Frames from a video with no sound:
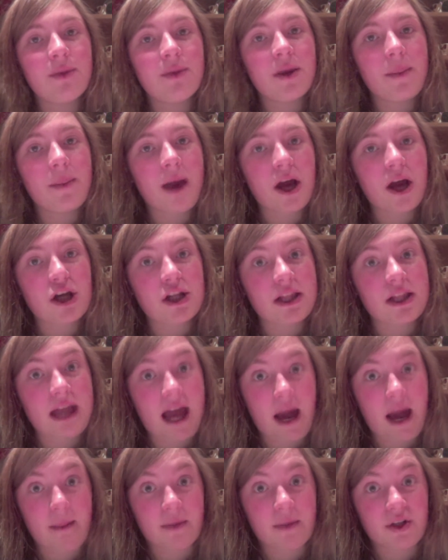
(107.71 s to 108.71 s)
but apparently
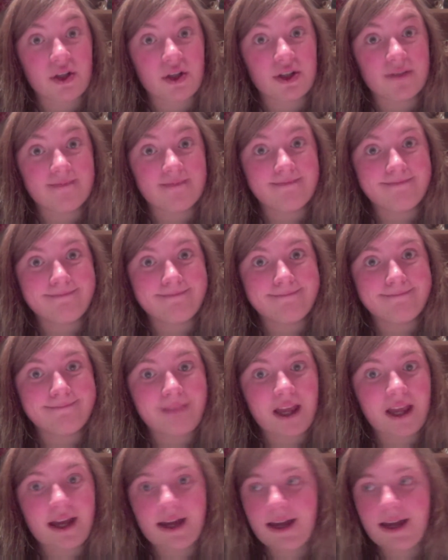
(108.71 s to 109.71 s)
happened.
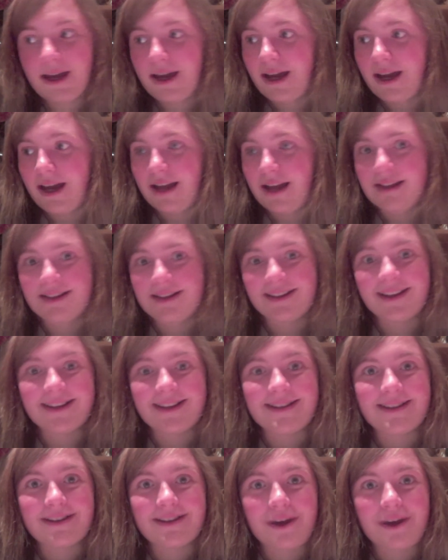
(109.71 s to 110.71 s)
It's
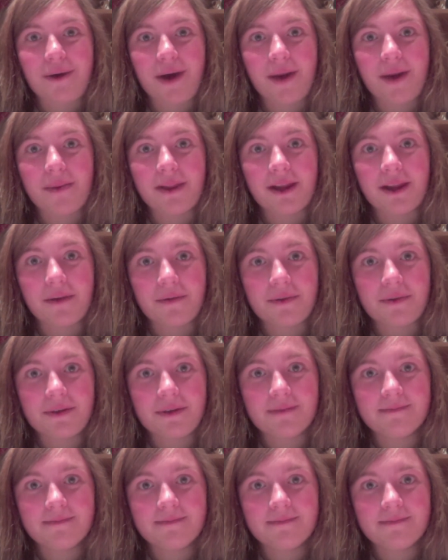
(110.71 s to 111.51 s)
nice to know I'm loved.